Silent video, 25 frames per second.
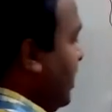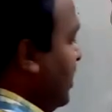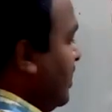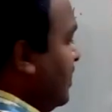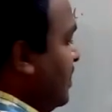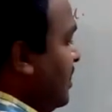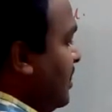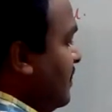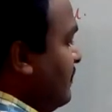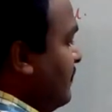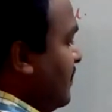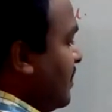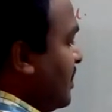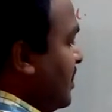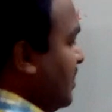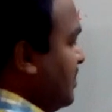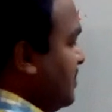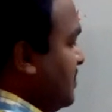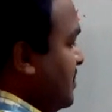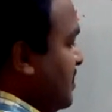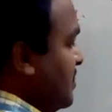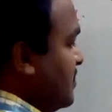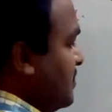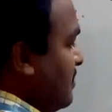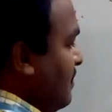network
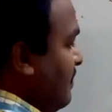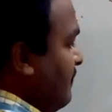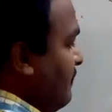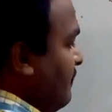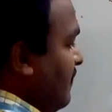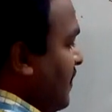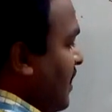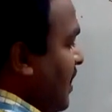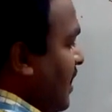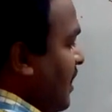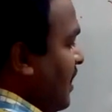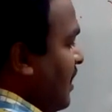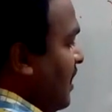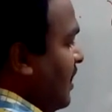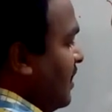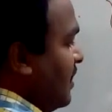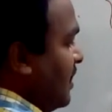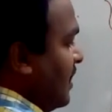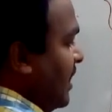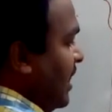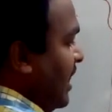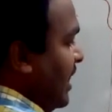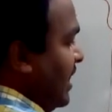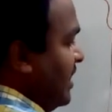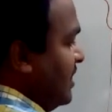consists of
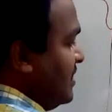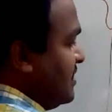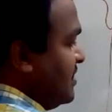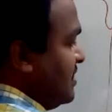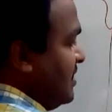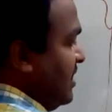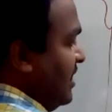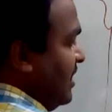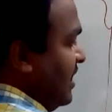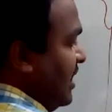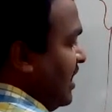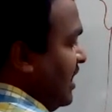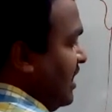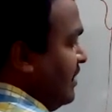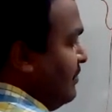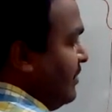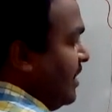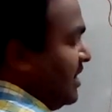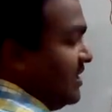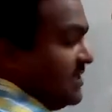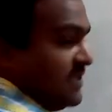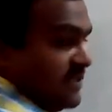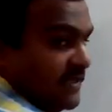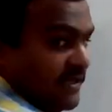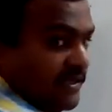R, L, C
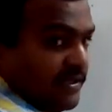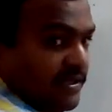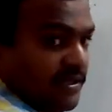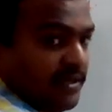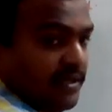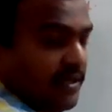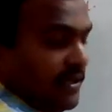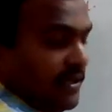elements.